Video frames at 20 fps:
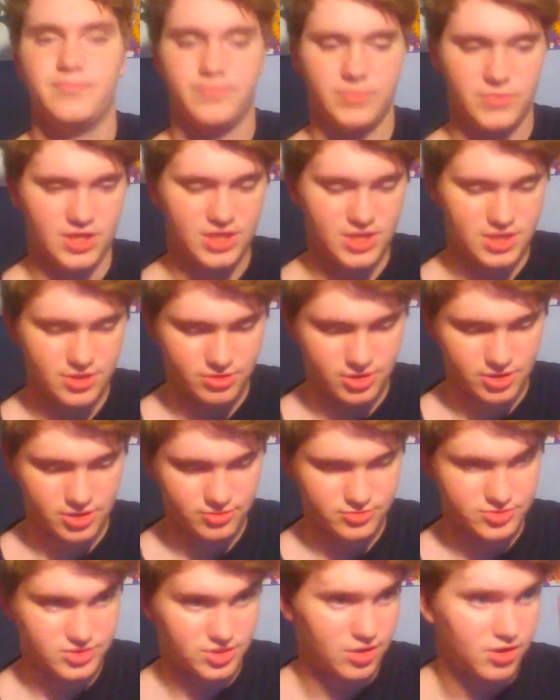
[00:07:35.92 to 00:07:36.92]
The
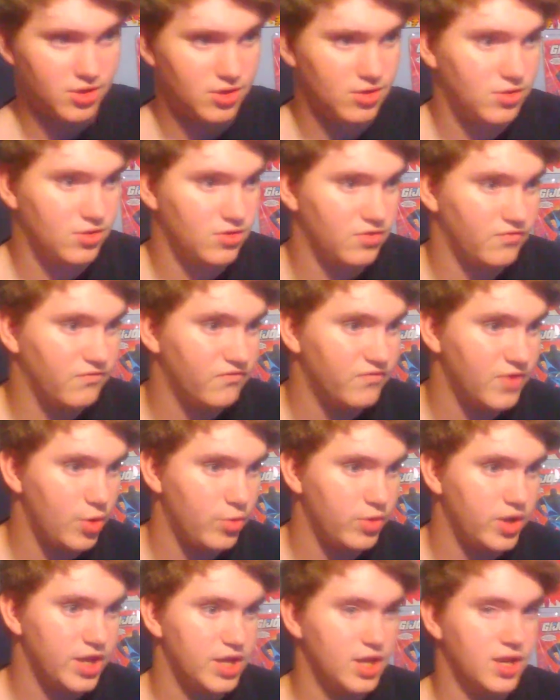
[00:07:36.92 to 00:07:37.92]
heroes all
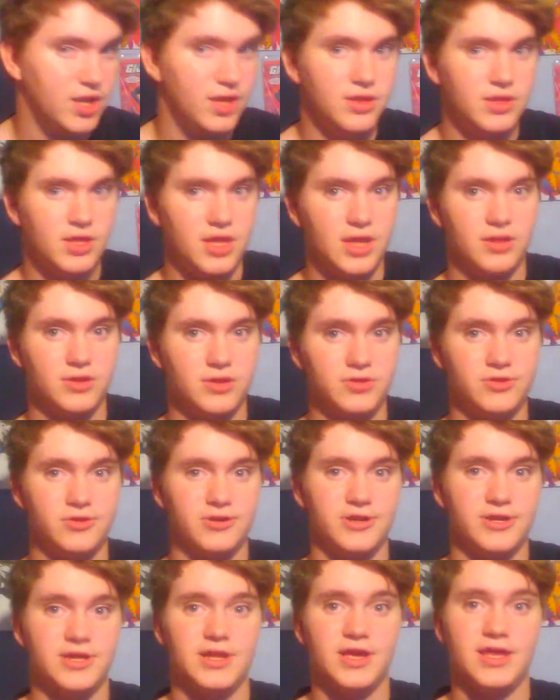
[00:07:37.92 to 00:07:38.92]
voted and
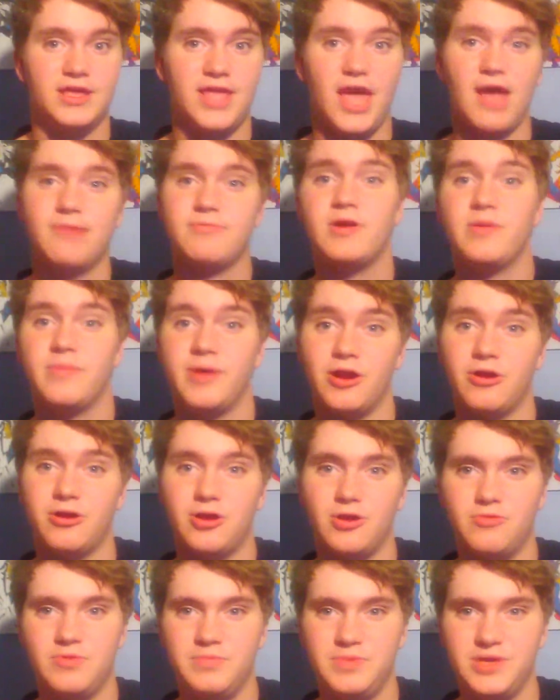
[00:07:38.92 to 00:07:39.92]
agreed Captain
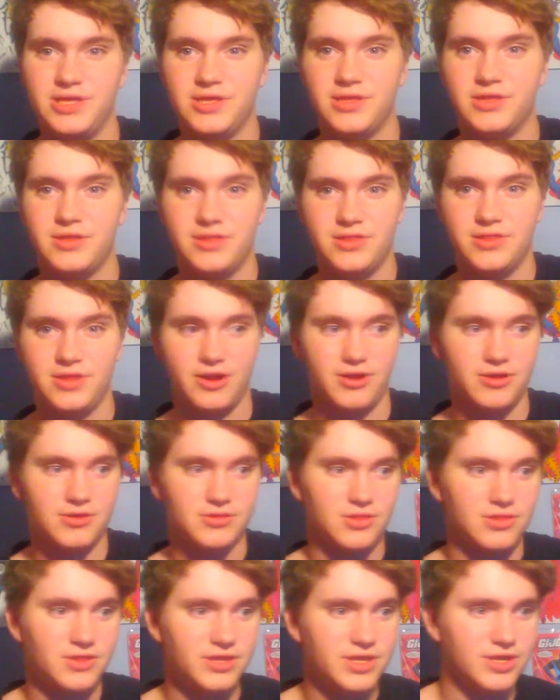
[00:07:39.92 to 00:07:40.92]
America would be their
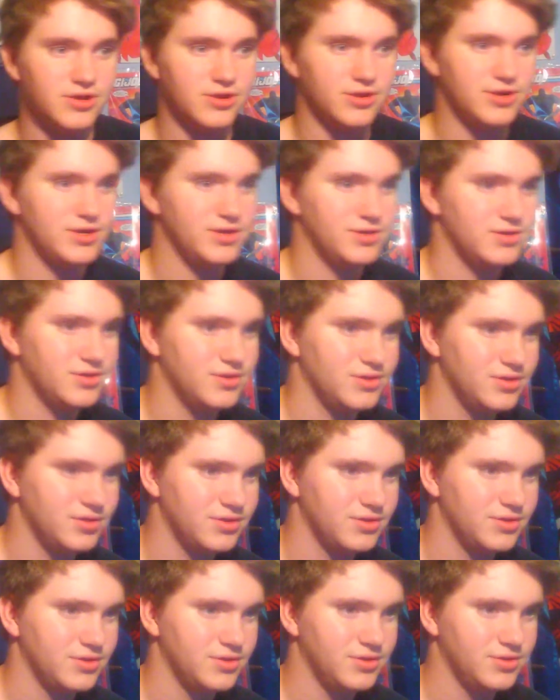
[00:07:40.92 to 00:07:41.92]
leader.
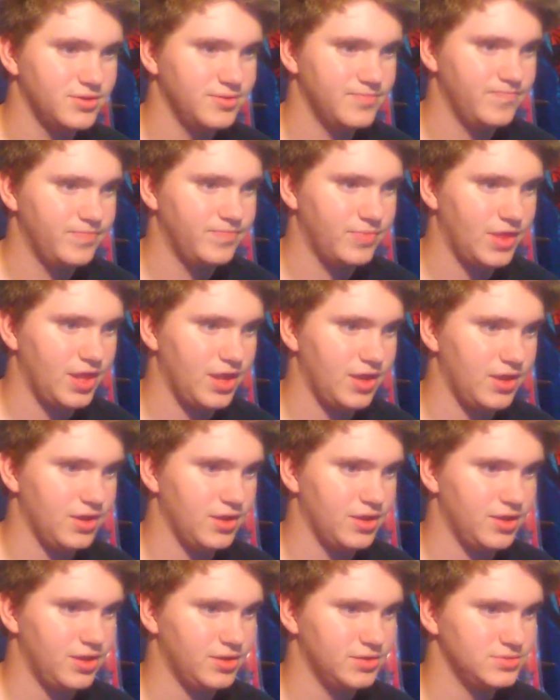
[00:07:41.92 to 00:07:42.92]

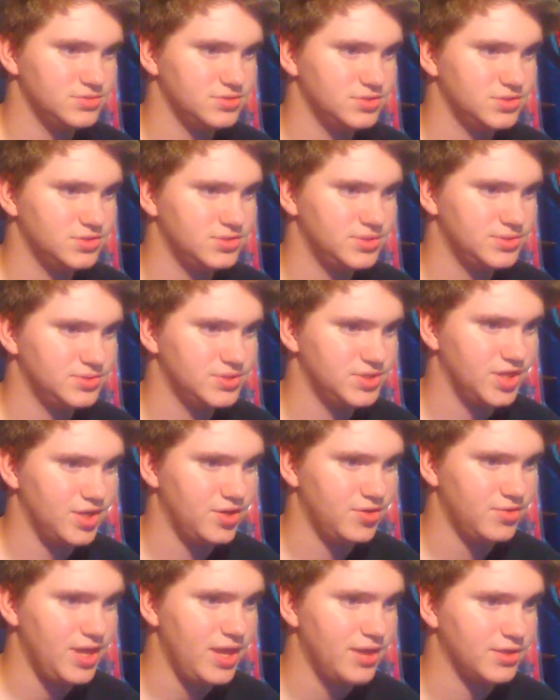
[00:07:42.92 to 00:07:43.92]
And
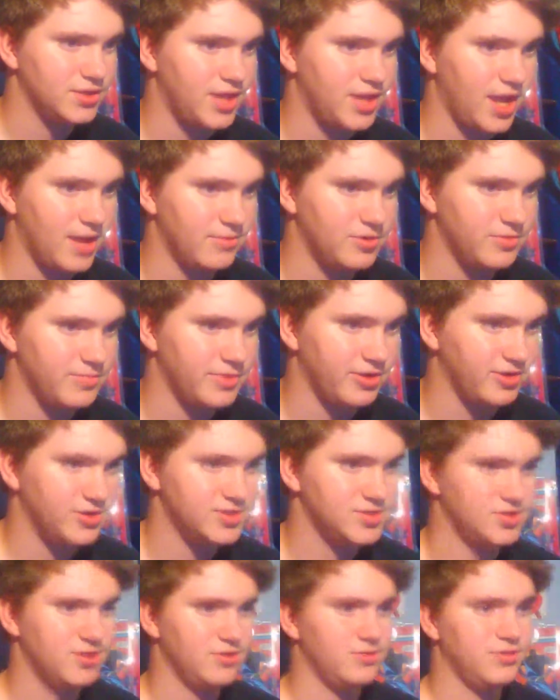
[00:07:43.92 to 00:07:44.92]
so yeah, Captain America
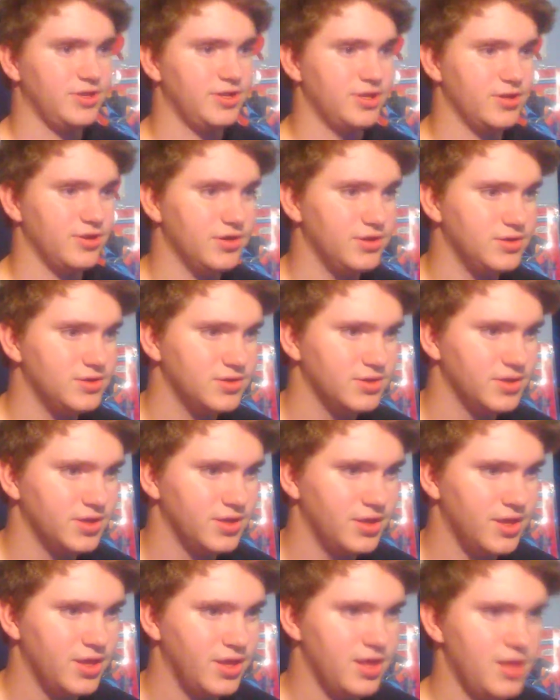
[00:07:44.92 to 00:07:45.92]
is their leader.
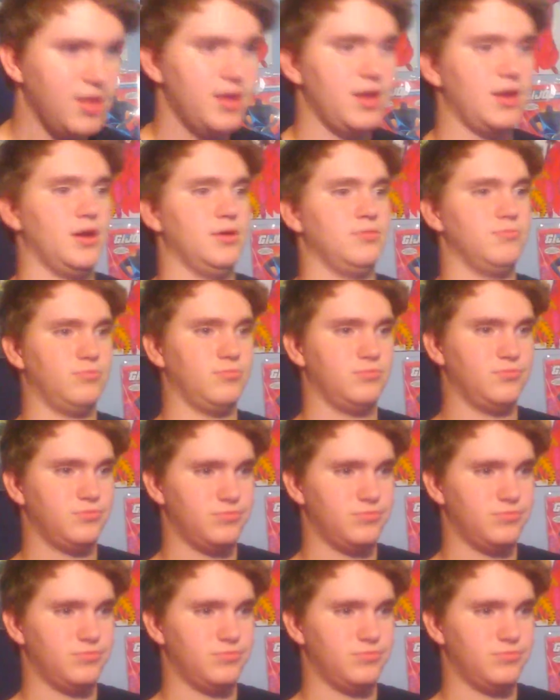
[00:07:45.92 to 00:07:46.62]
And